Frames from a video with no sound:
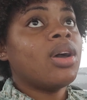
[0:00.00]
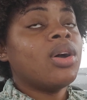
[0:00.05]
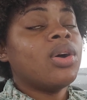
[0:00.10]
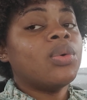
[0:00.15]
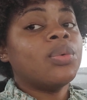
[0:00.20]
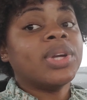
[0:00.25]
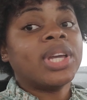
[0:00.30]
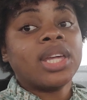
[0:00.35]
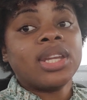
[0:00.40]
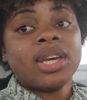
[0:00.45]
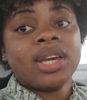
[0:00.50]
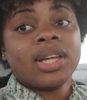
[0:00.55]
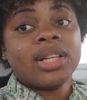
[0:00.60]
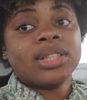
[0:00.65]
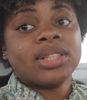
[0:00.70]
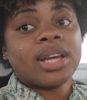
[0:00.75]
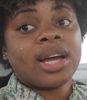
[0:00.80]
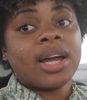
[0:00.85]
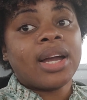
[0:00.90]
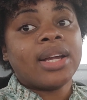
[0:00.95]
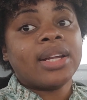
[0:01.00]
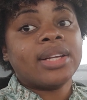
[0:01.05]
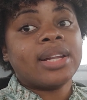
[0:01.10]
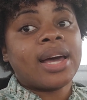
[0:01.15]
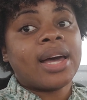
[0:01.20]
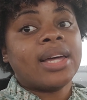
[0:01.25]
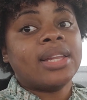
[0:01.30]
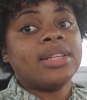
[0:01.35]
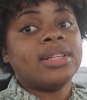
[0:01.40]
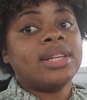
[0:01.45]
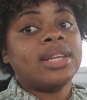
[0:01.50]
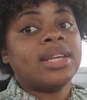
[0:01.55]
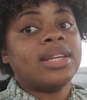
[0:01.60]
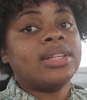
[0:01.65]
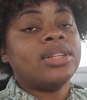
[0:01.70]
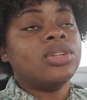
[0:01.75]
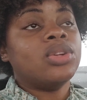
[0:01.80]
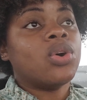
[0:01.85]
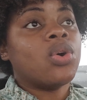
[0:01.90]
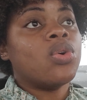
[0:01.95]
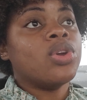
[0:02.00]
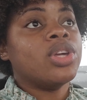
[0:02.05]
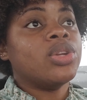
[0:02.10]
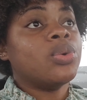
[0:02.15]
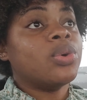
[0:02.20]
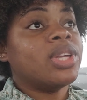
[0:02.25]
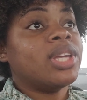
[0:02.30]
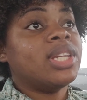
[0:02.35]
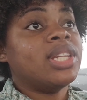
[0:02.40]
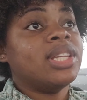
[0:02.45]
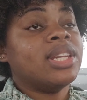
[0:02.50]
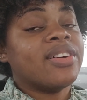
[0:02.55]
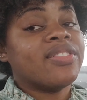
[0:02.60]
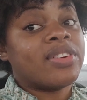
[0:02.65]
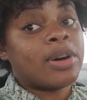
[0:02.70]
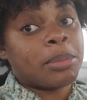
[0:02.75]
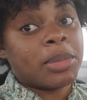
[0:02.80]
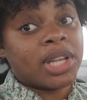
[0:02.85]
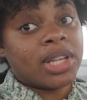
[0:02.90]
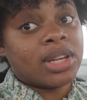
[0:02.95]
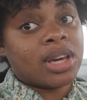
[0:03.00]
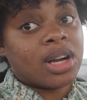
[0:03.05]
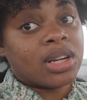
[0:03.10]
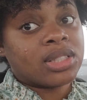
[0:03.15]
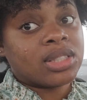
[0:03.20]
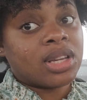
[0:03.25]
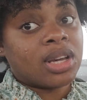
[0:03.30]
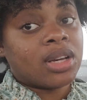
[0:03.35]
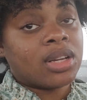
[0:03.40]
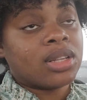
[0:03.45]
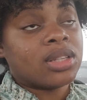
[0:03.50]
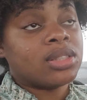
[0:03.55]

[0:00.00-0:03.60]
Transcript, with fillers: we get the health card and then now you know you need a family doctor